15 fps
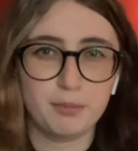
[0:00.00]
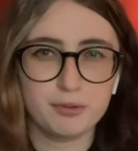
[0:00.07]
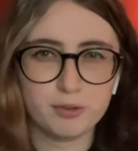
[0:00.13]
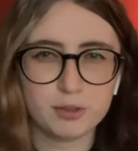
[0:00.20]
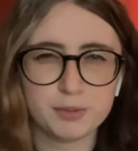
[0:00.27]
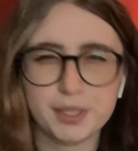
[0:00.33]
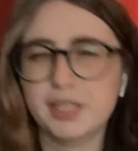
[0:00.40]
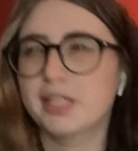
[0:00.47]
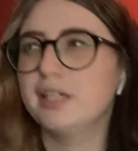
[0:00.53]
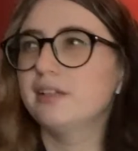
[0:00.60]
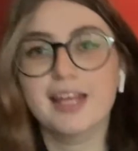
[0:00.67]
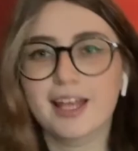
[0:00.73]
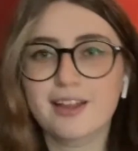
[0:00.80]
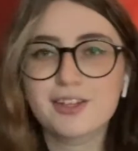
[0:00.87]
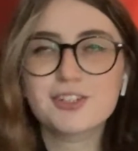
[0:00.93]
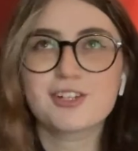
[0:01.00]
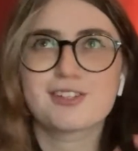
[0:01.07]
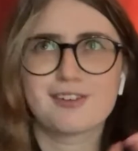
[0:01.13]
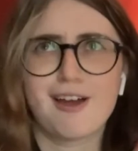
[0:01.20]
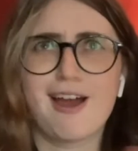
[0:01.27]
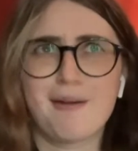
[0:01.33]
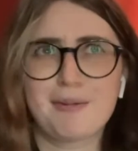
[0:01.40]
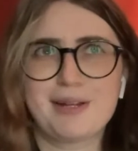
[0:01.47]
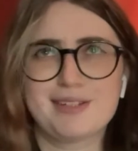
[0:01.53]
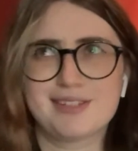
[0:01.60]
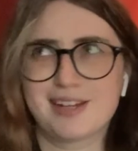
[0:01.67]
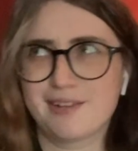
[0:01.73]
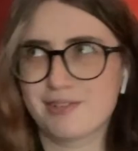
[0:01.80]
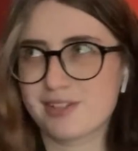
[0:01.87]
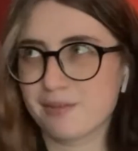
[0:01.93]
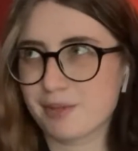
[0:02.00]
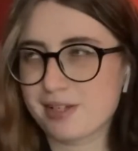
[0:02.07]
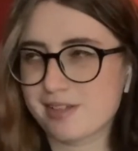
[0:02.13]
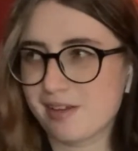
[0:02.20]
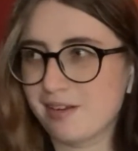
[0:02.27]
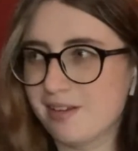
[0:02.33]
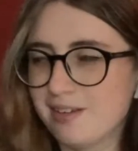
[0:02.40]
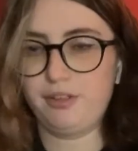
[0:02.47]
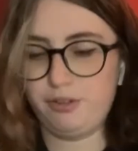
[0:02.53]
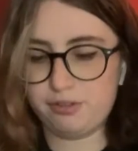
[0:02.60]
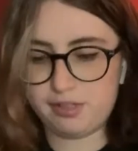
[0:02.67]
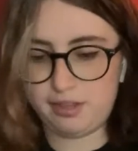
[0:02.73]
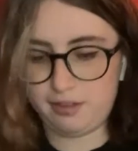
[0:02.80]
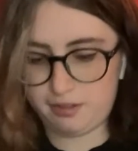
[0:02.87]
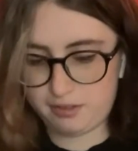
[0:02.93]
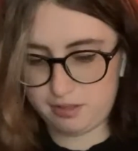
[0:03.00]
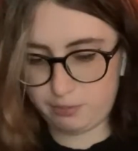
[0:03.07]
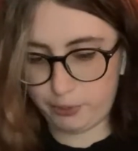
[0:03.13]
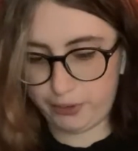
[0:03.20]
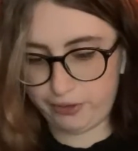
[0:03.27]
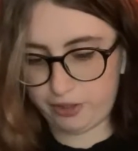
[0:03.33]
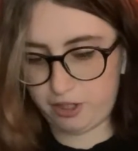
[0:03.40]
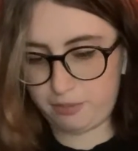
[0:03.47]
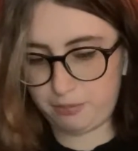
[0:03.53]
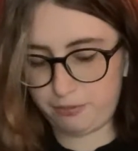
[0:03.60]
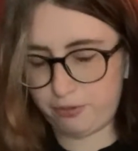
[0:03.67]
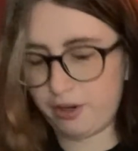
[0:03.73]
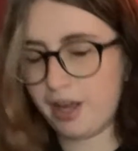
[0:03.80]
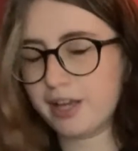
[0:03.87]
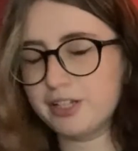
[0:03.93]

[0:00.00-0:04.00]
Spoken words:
before, really. English is not happening today for some reason. You'll see the spoiler card before I